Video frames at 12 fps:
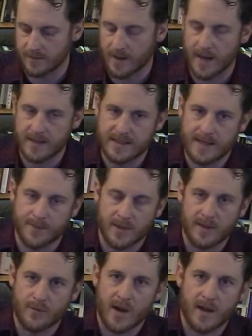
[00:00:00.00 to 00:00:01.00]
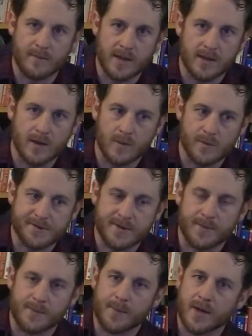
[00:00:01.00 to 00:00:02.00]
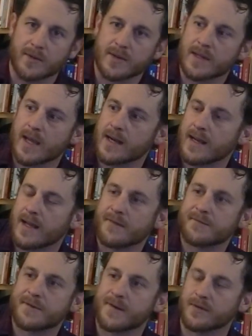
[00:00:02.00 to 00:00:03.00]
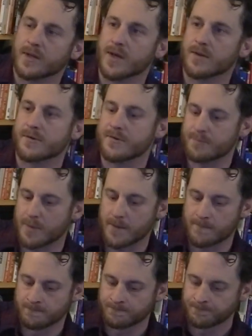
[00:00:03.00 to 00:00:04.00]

I typically recommend going with something bigger than that, and I have several others. But